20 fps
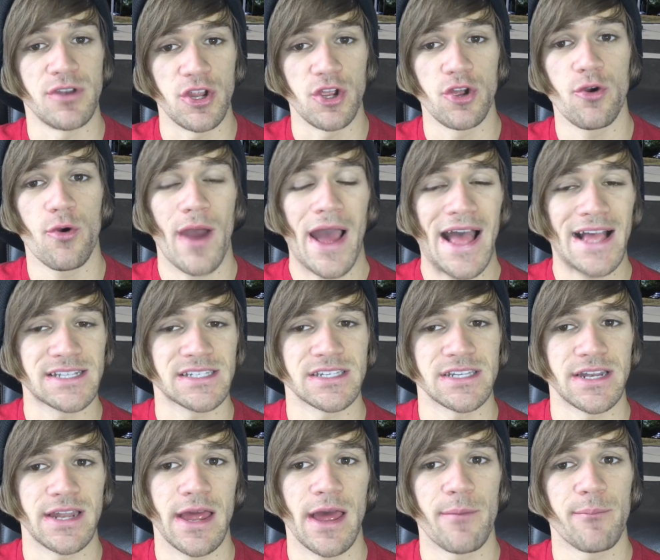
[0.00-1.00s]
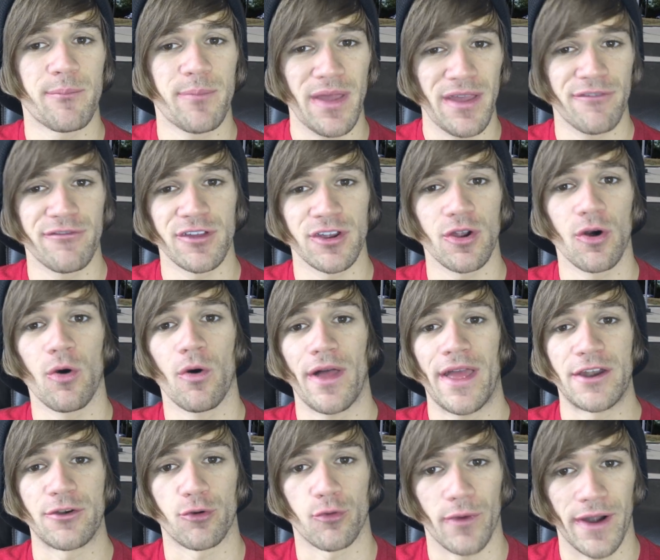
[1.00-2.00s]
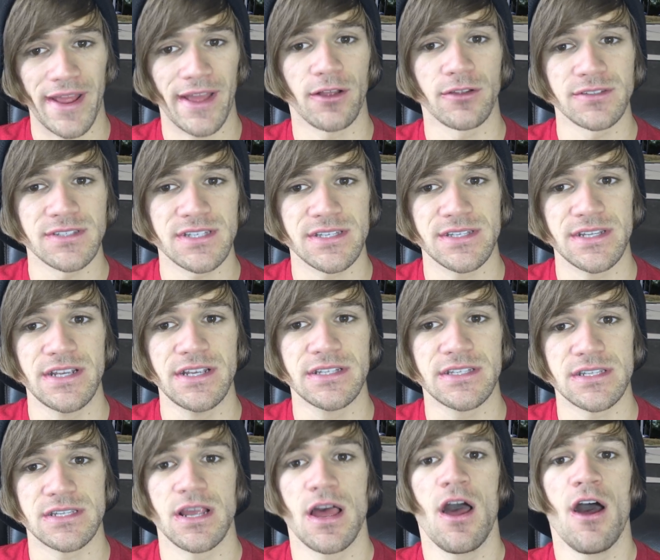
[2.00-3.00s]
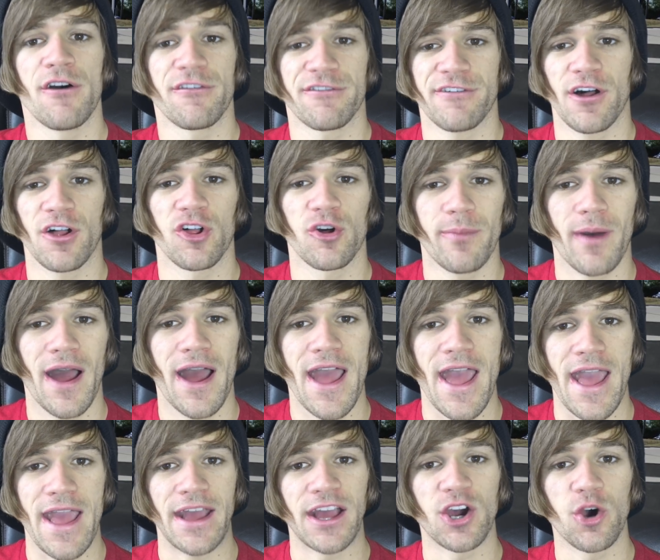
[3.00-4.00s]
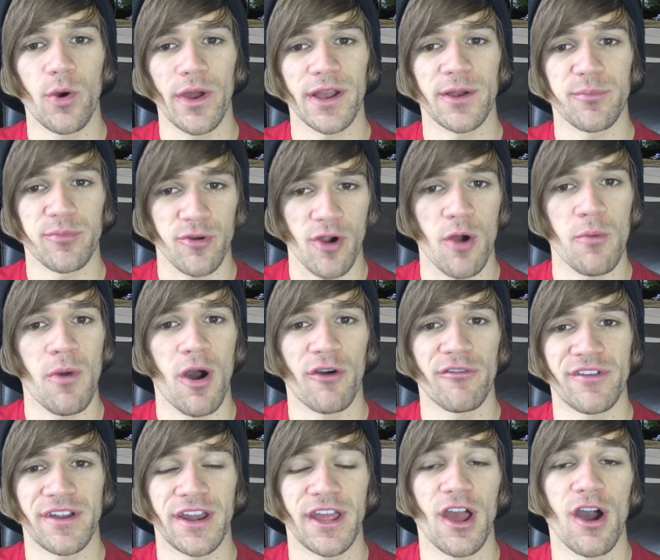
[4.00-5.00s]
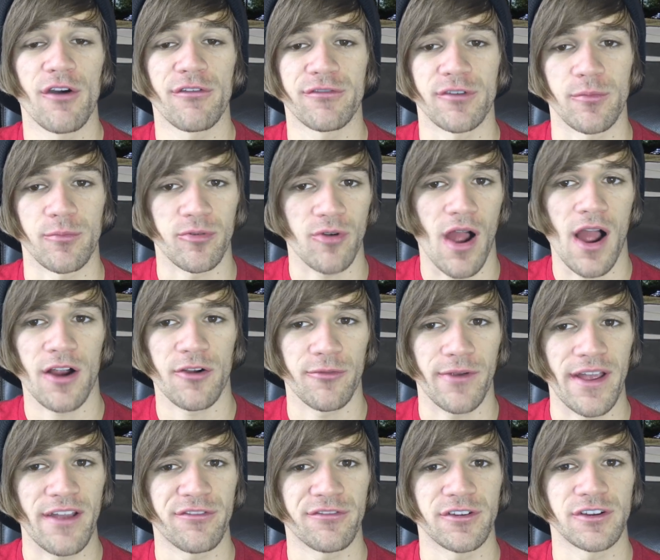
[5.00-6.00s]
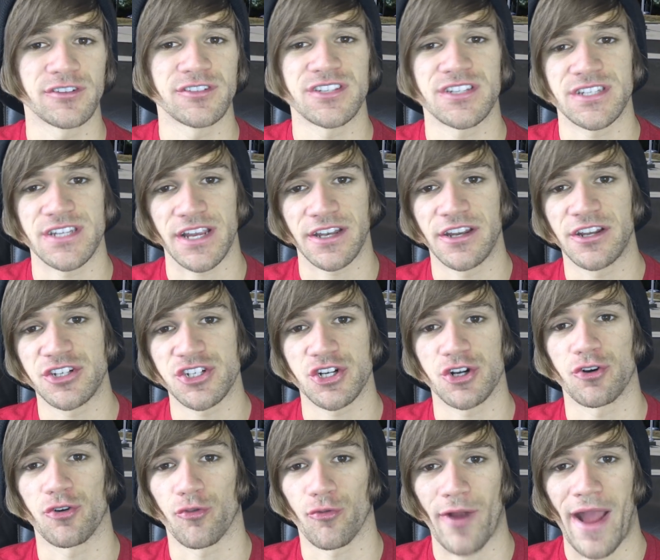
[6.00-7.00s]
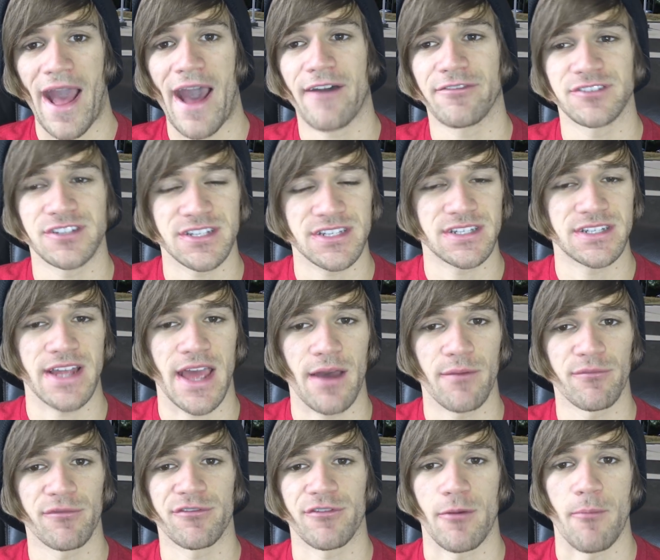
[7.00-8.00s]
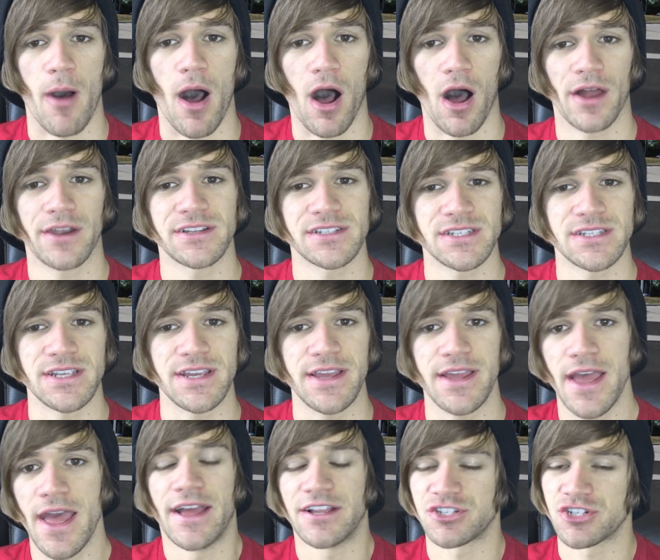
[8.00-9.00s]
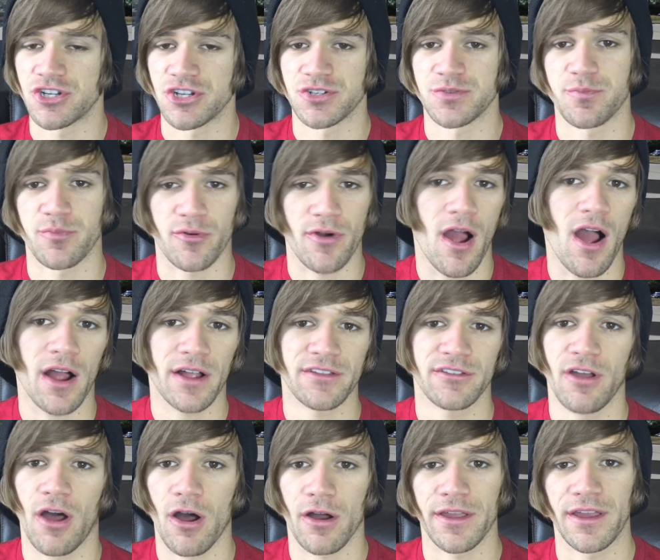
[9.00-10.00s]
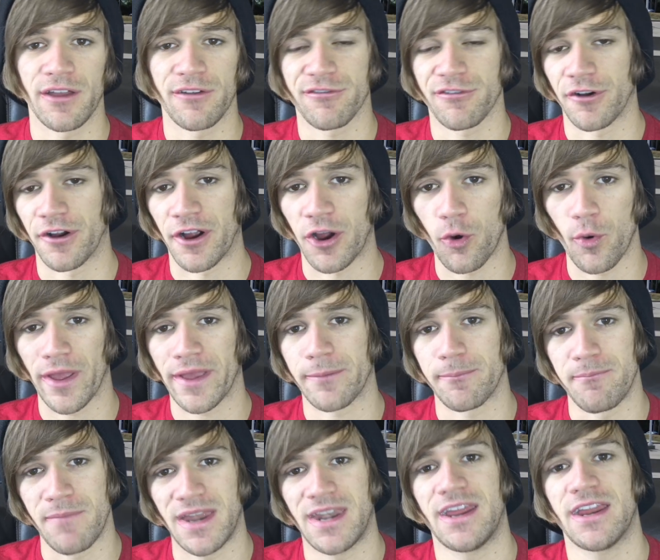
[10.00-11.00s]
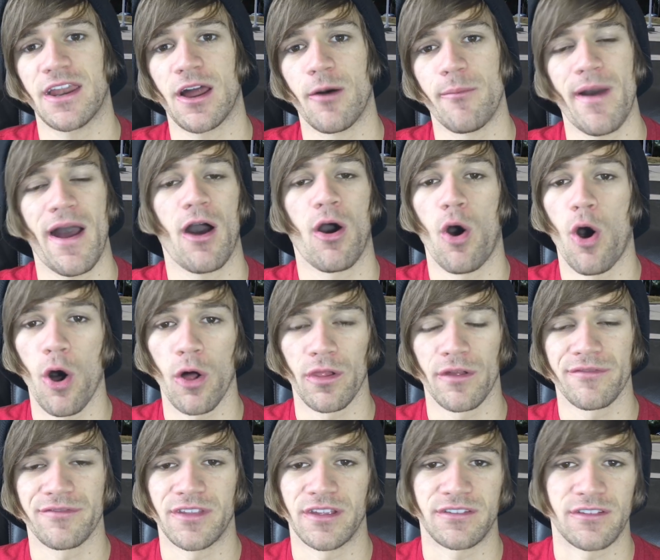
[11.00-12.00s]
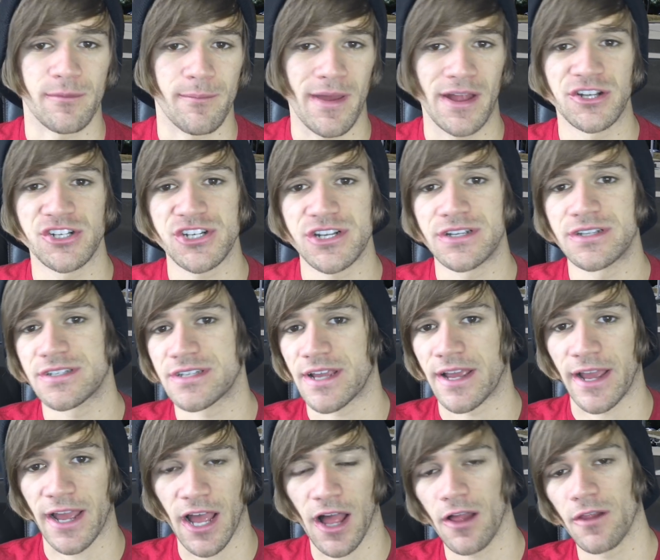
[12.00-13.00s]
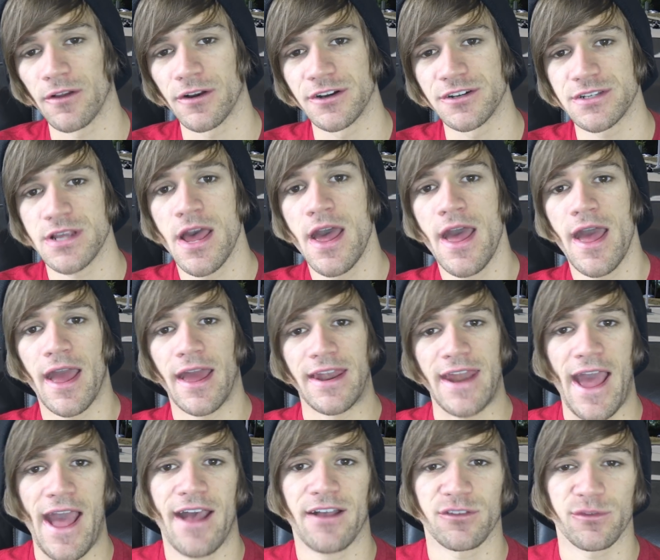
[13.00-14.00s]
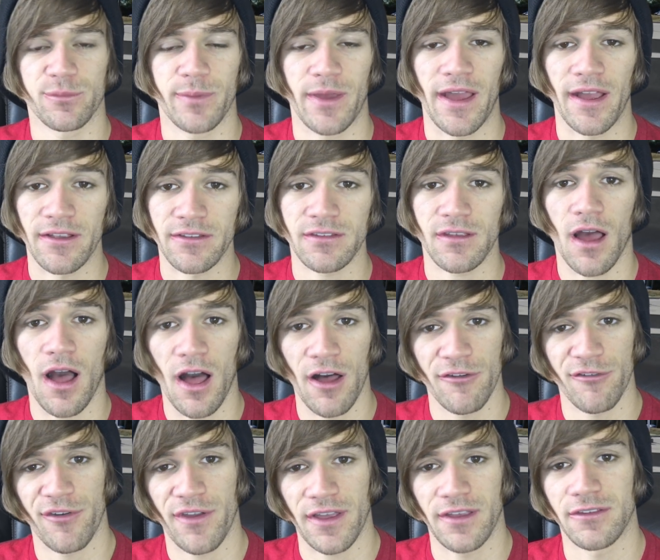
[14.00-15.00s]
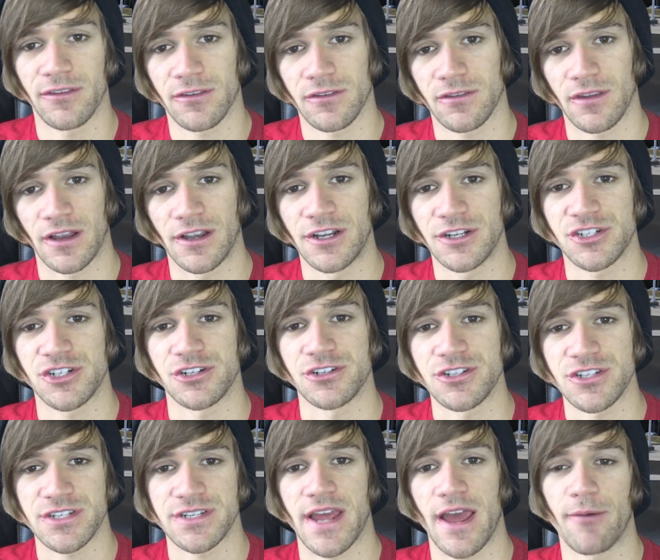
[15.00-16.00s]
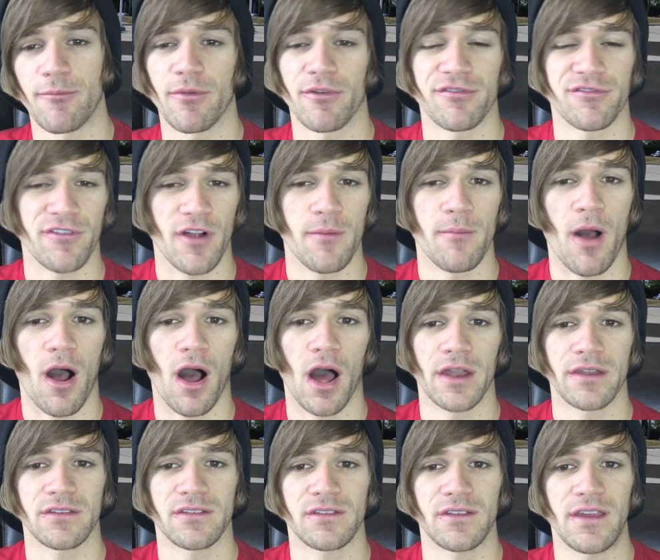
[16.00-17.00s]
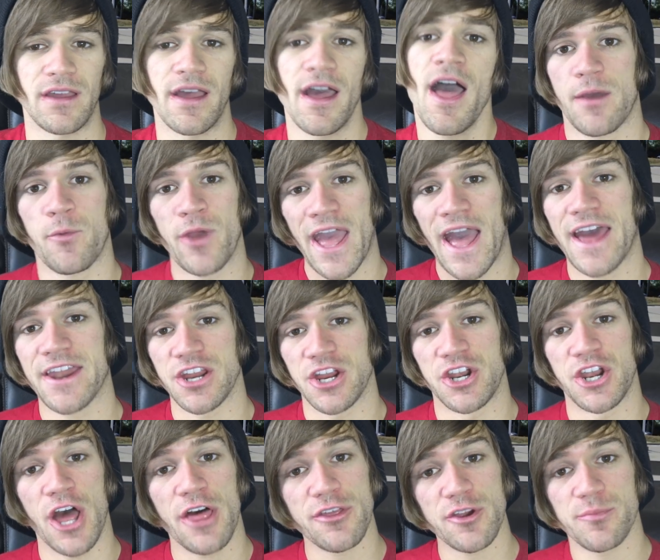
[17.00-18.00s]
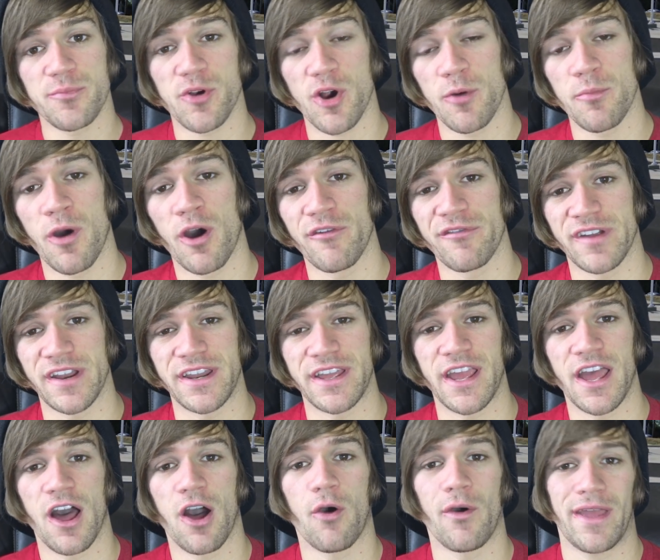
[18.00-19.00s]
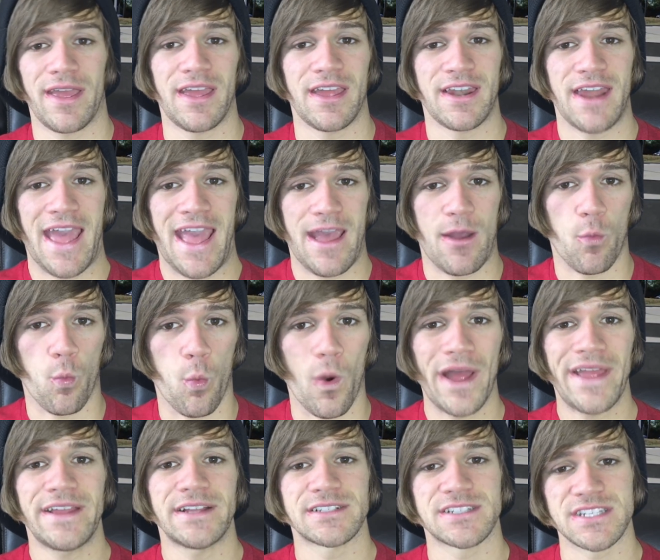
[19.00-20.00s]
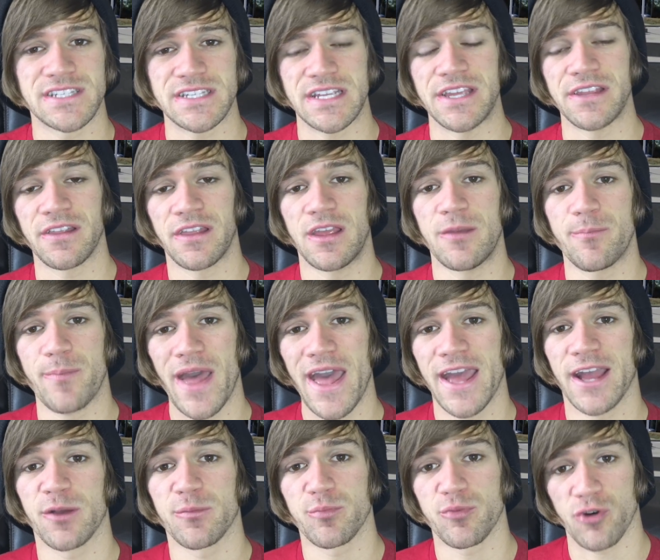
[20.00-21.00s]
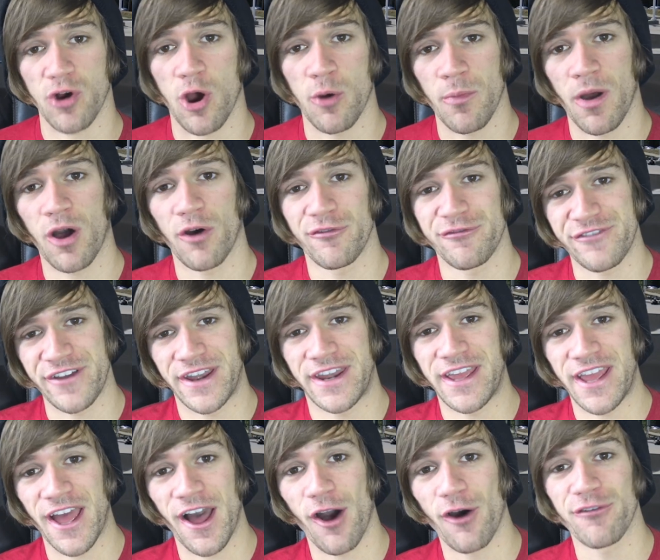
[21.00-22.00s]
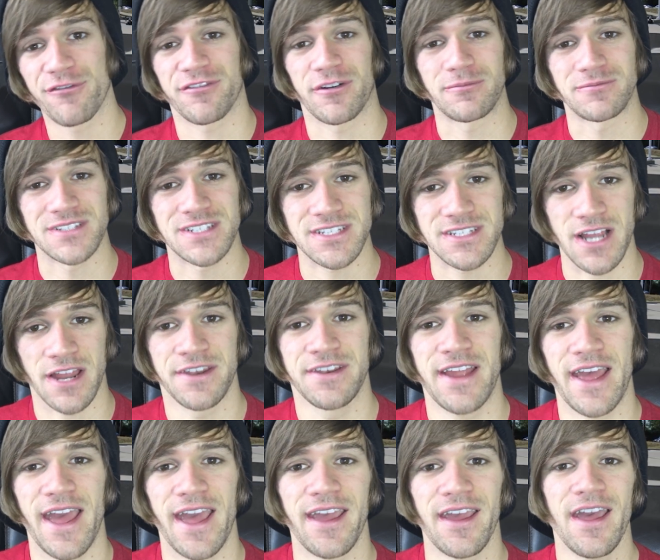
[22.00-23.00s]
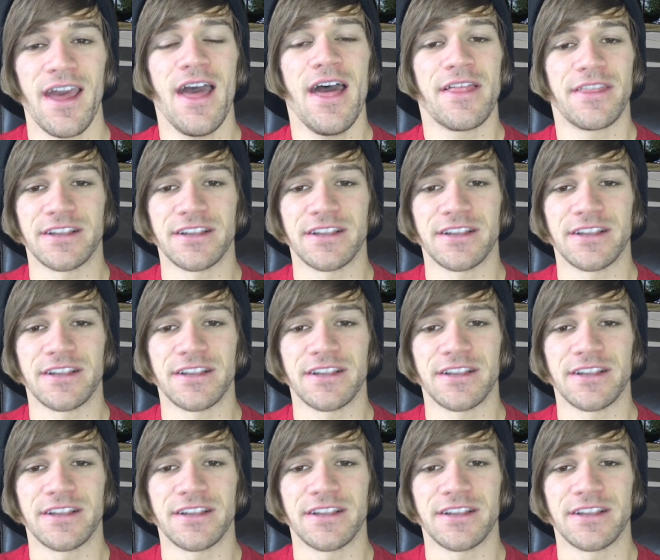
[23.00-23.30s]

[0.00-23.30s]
new S&M pivotal and railed seats followed by a quick promo video for Broc Raiford's signature raft stem from Odyssey. It's just Brock talking for a quick minute about all of the dimensions and colors and aspects of his signature stem from Odyssey. Then we had another promo video in a white Seeley peg promo video from Sunday.